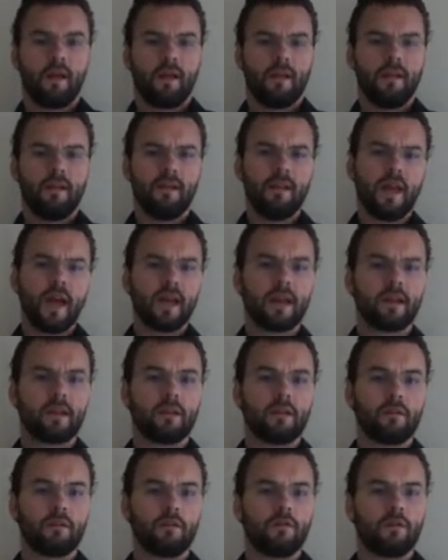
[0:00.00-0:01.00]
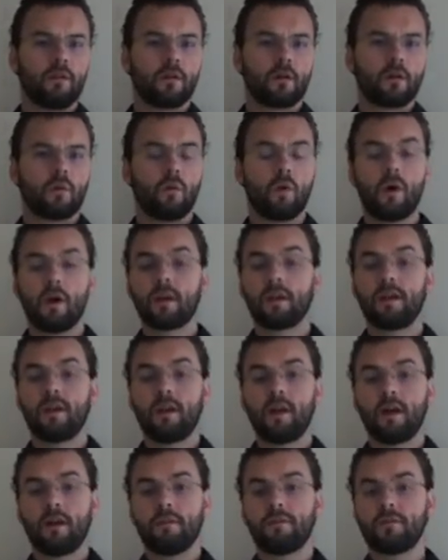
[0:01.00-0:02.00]
Negative
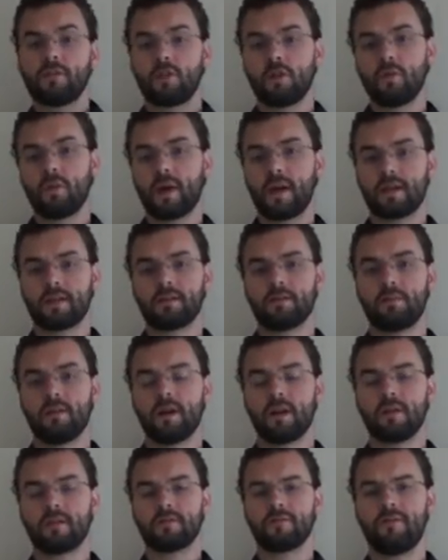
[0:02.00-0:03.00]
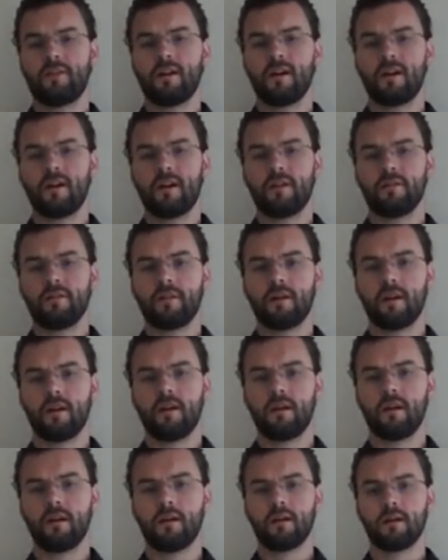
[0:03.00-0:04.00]
quantity of 2x minus 5.
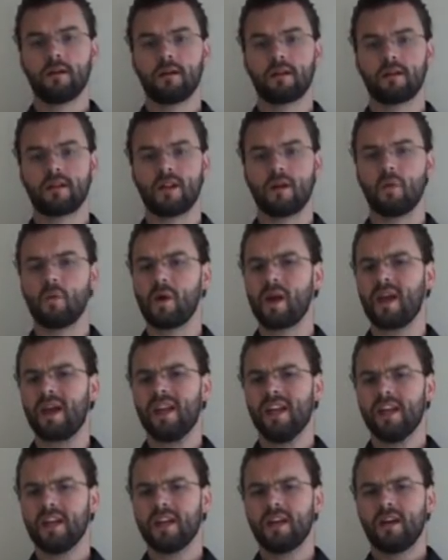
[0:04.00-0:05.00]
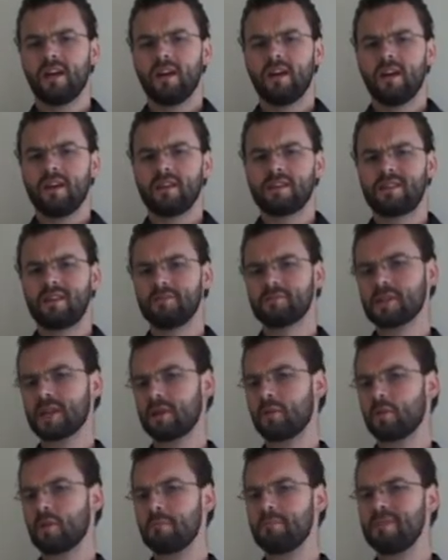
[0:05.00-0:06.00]
Now wait, it seems
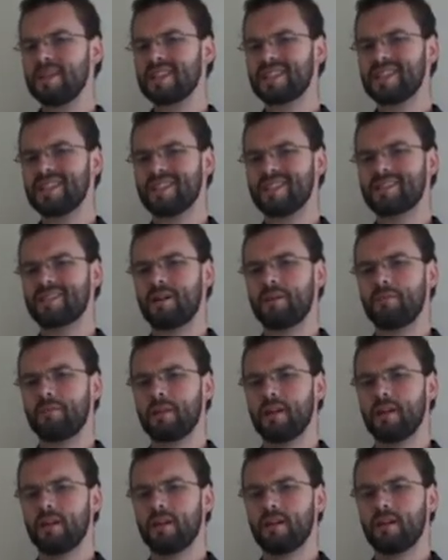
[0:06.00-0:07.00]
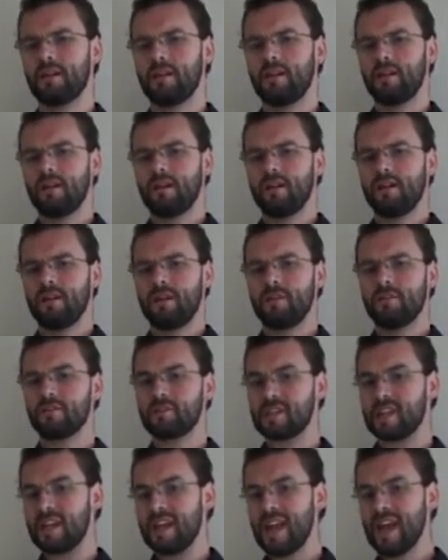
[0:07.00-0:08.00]
like we're missing something. There
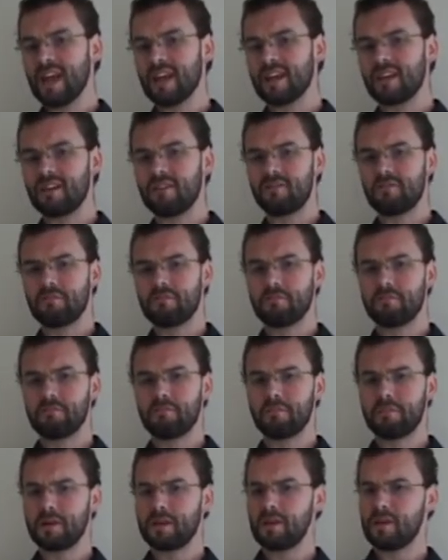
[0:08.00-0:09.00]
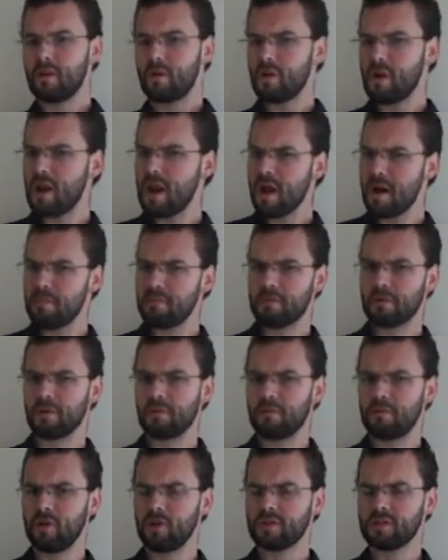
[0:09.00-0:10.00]
is a negative, but no number
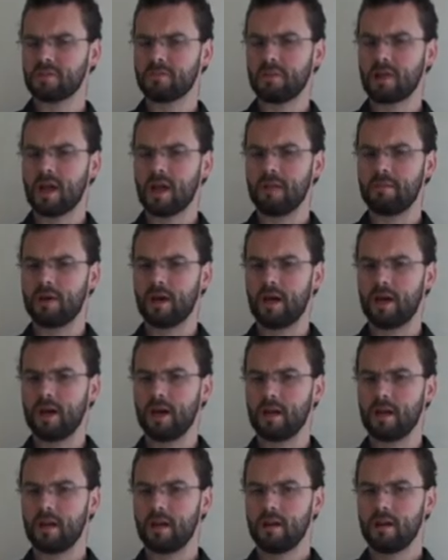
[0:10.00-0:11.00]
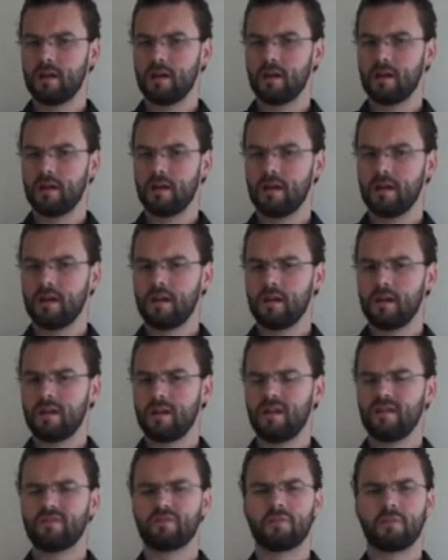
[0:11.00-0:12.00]
to multiply by.
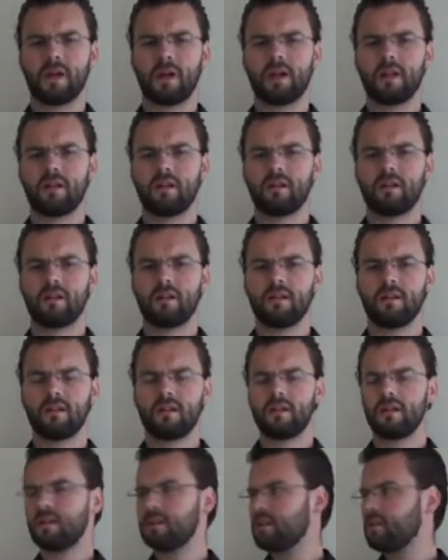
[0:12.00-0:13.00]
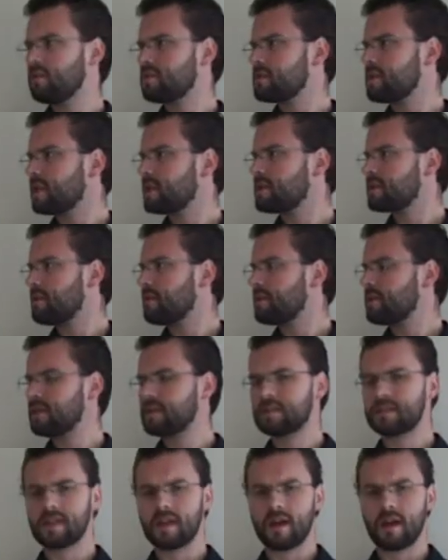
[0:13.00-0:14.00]
Never mind, it looks like
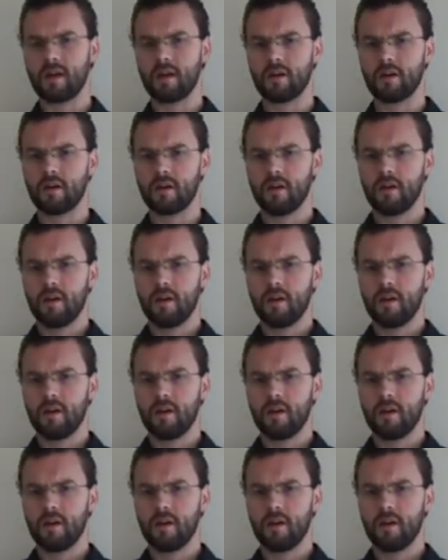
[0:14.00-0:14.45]
something's there.